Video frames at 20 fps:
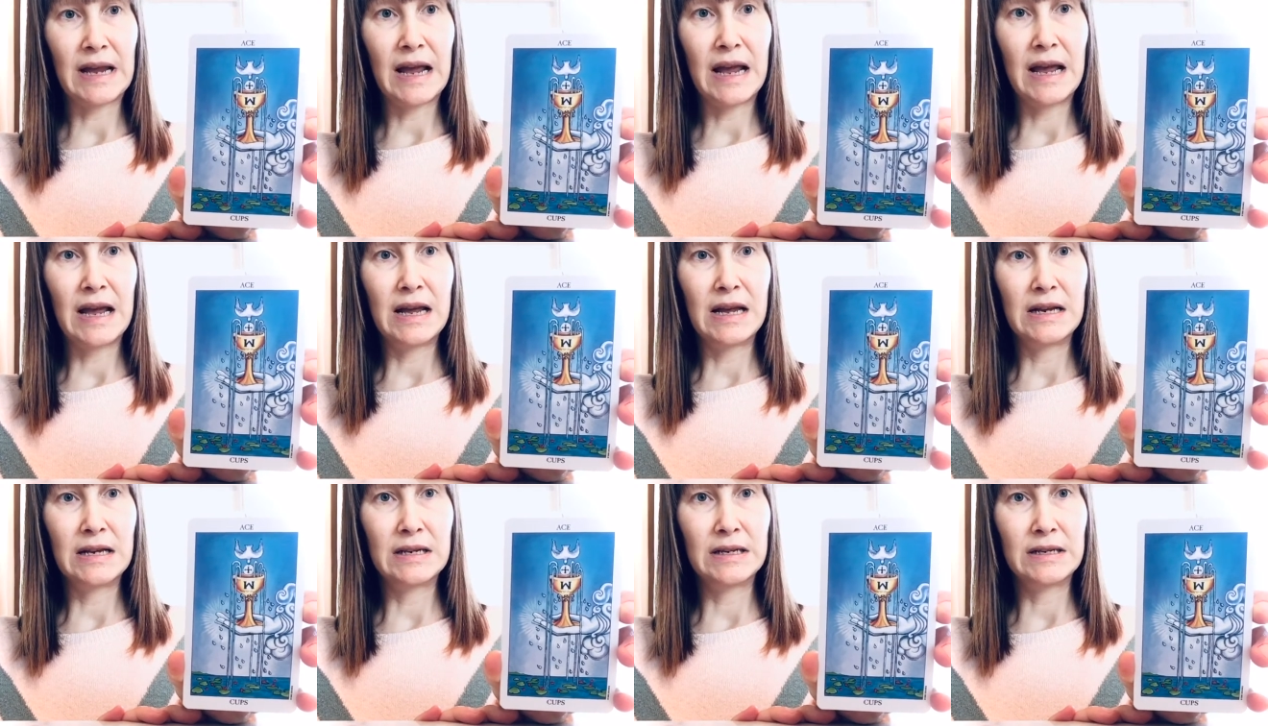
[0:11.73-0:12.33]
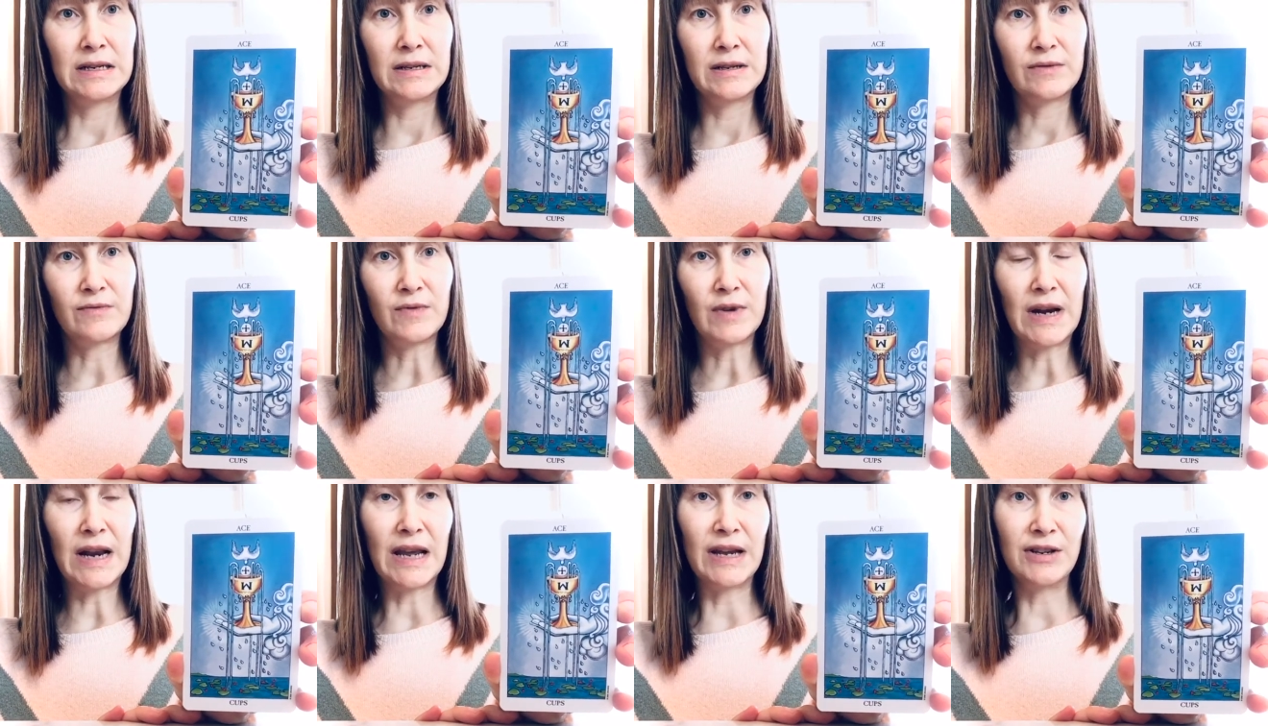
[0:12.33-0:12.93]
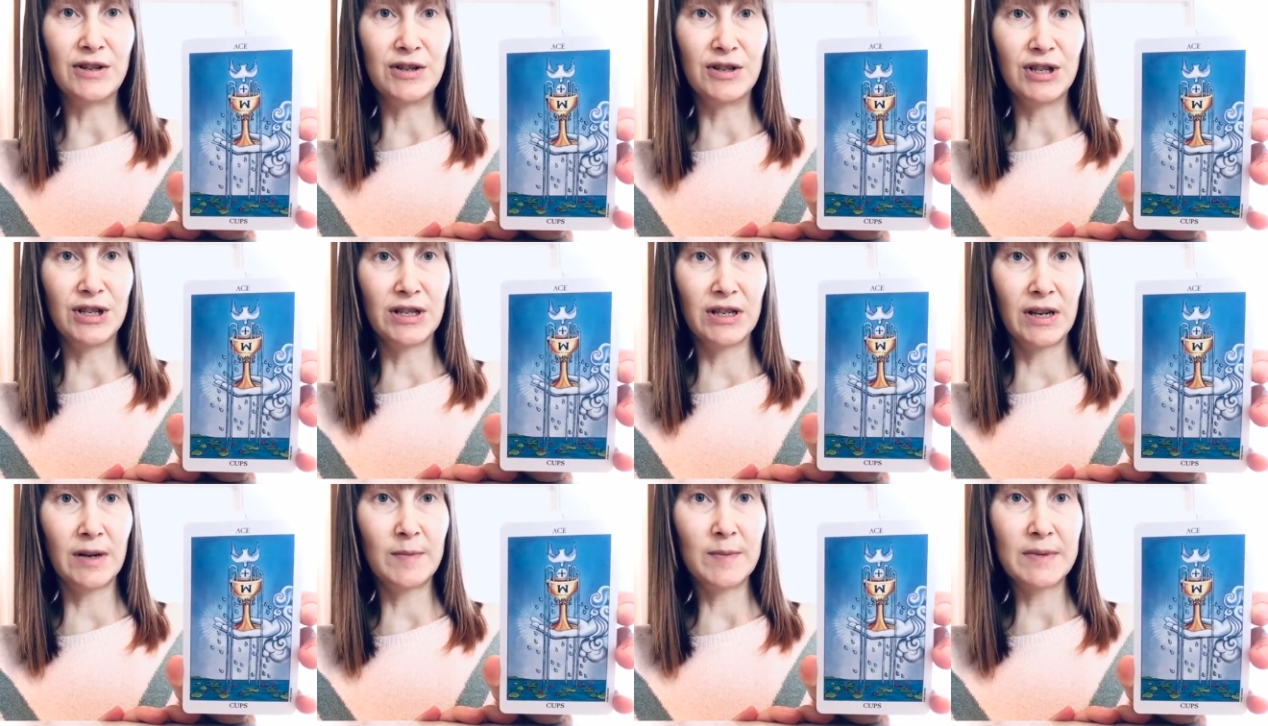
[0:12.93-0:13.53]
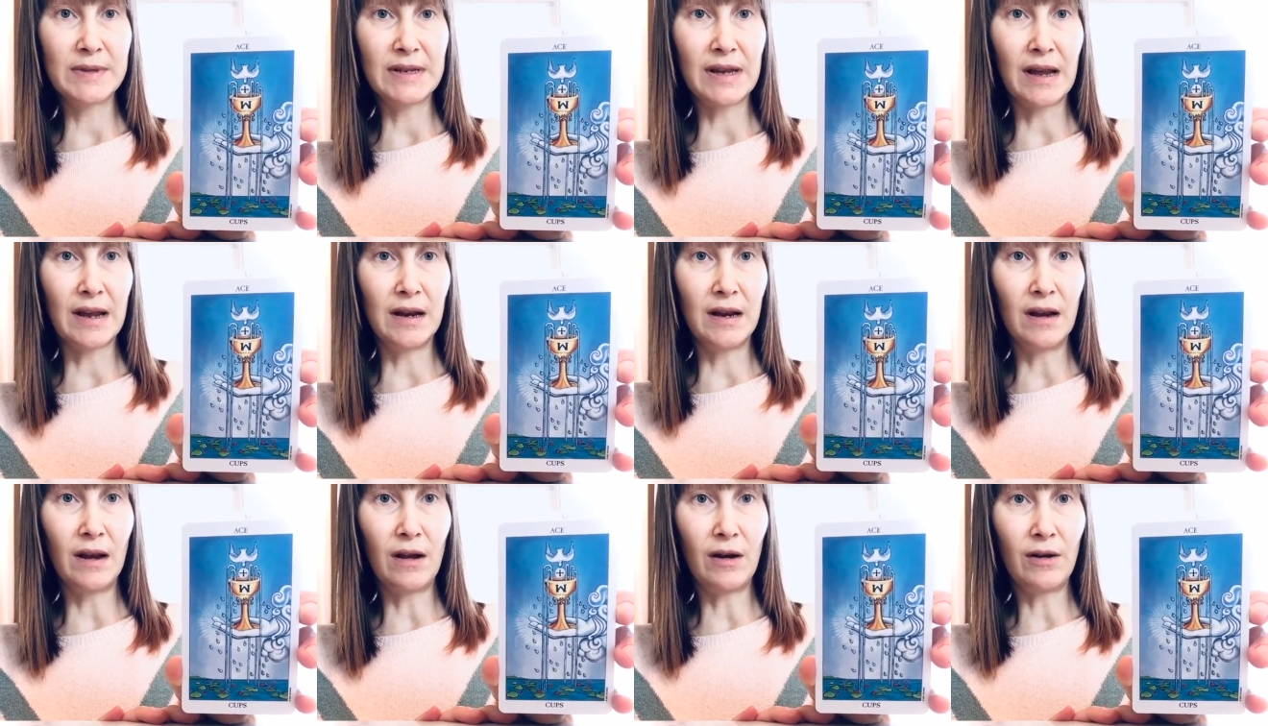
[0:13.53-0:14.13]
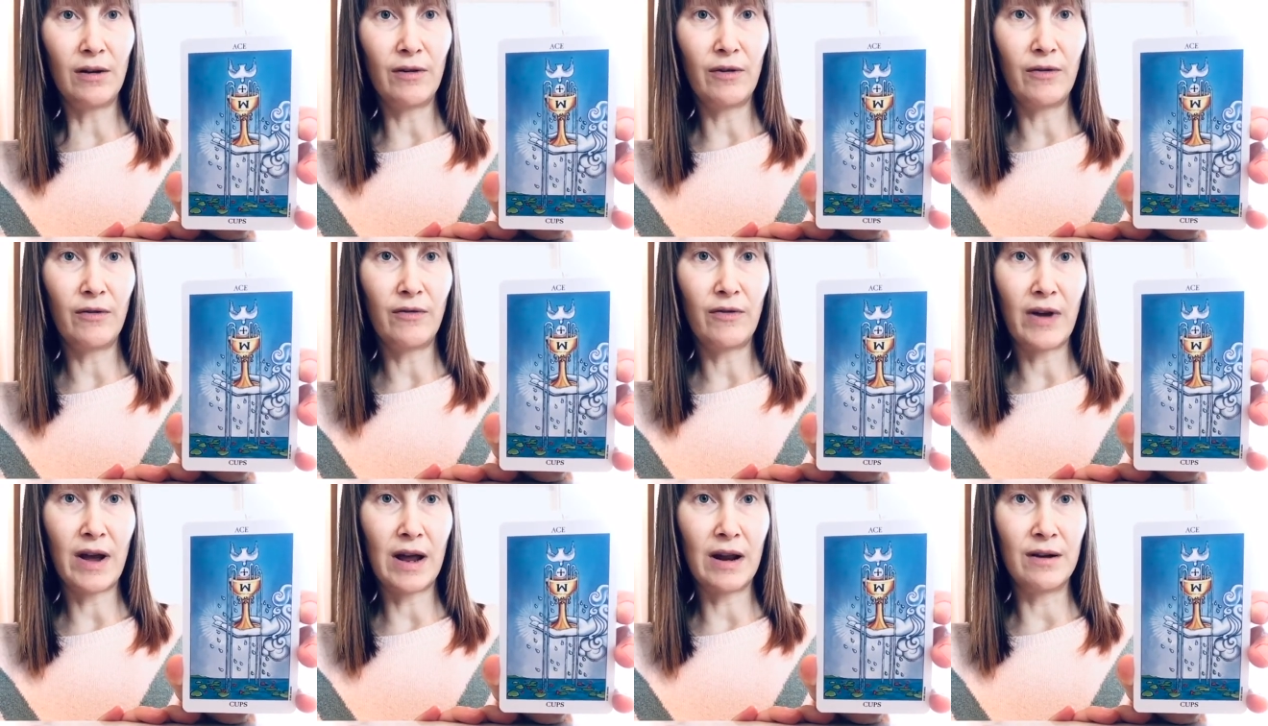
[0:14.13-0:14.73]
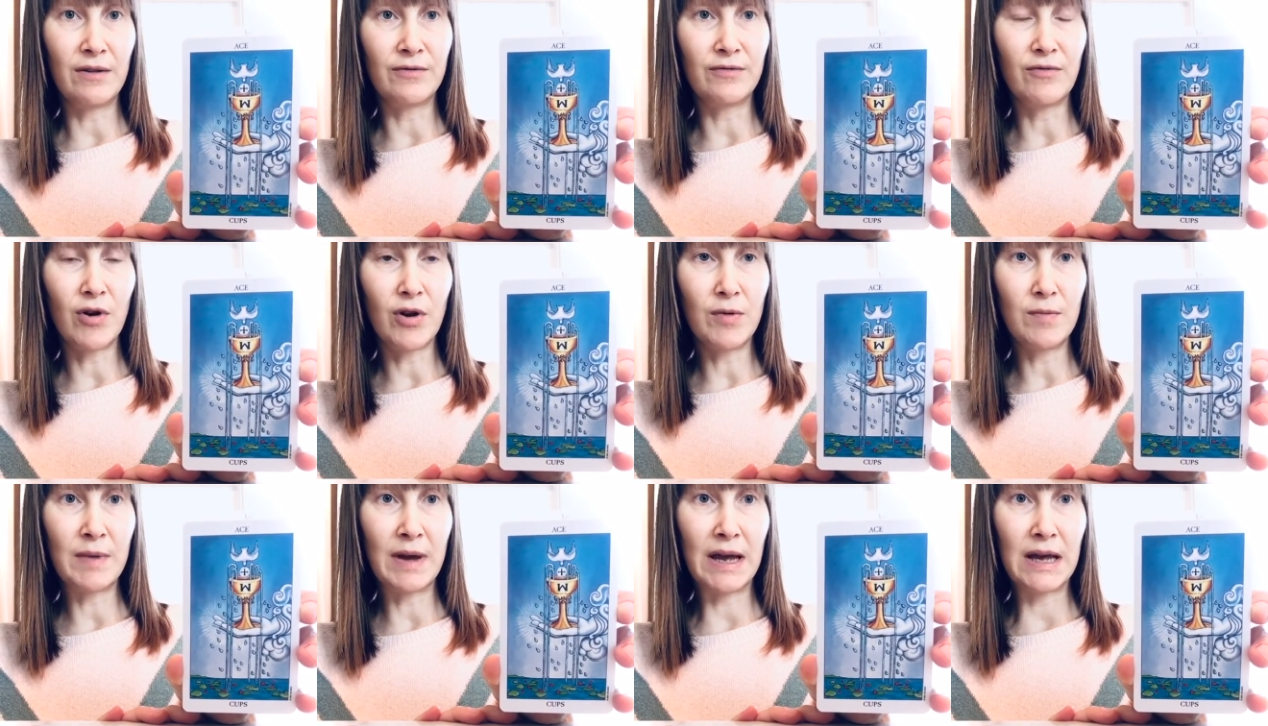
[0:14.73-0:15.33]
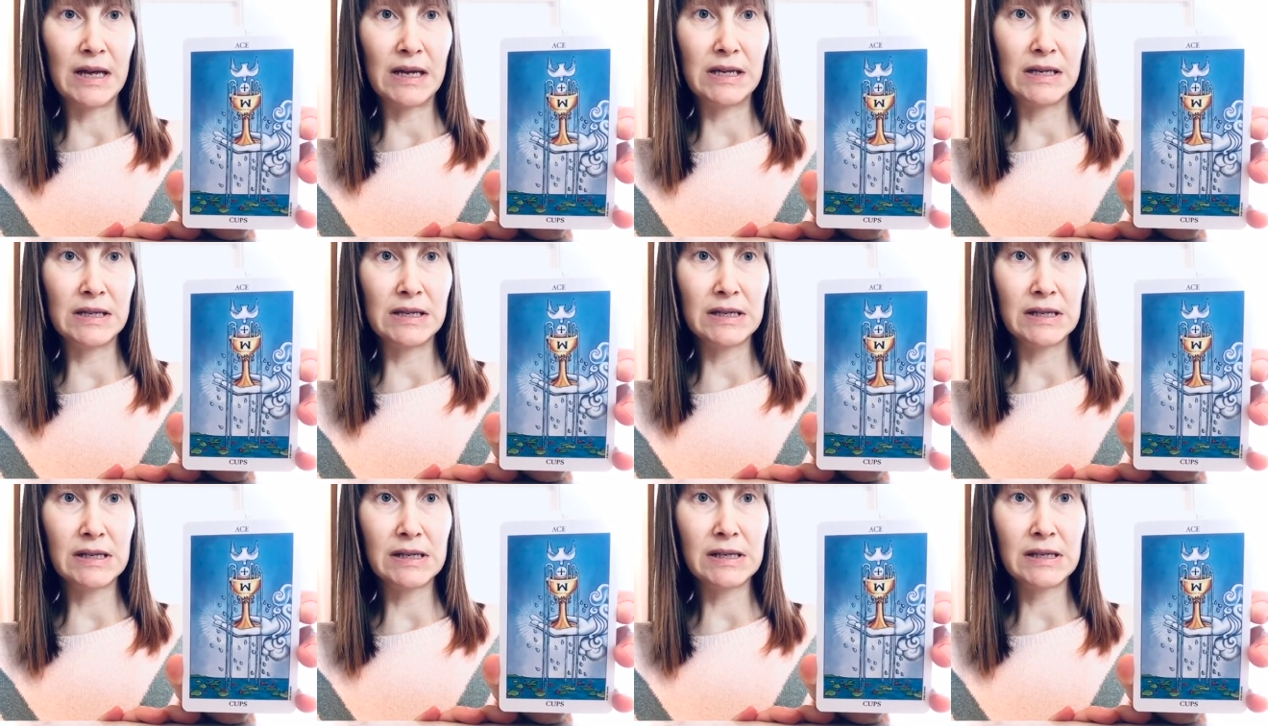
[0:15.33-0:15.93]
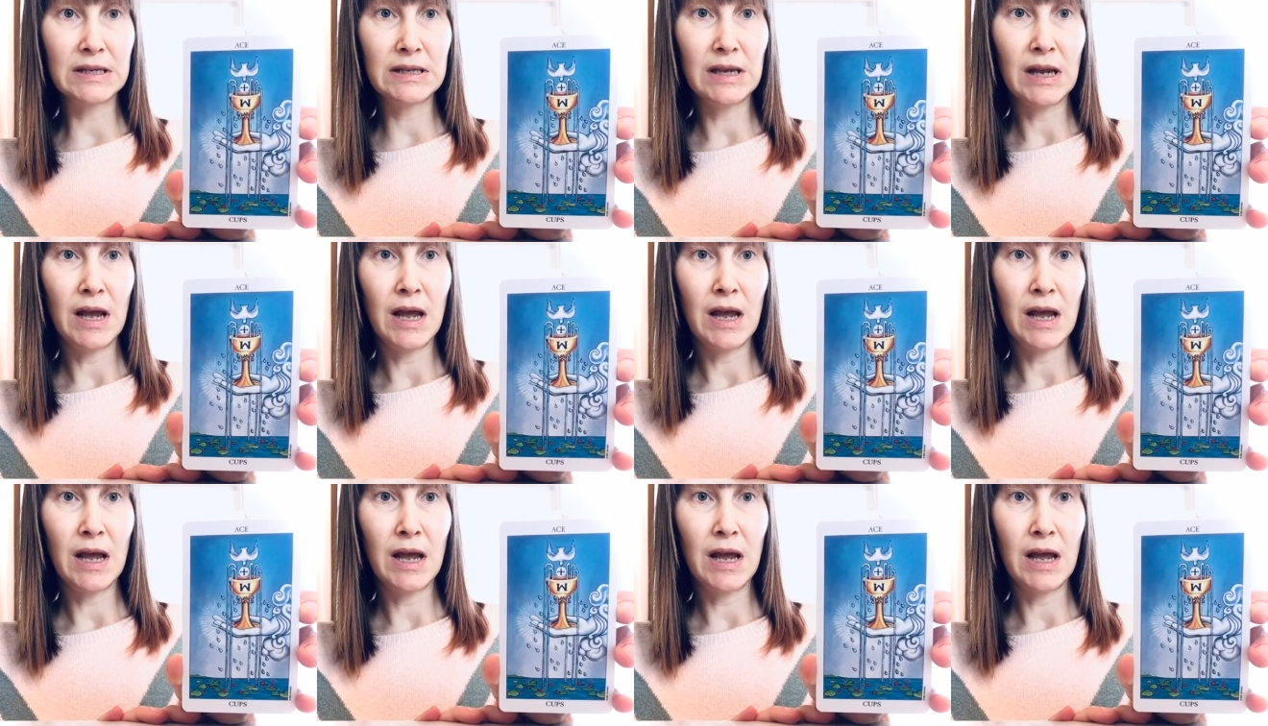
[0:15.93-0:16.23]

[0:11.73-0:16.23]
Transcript: and relationships and love and romance.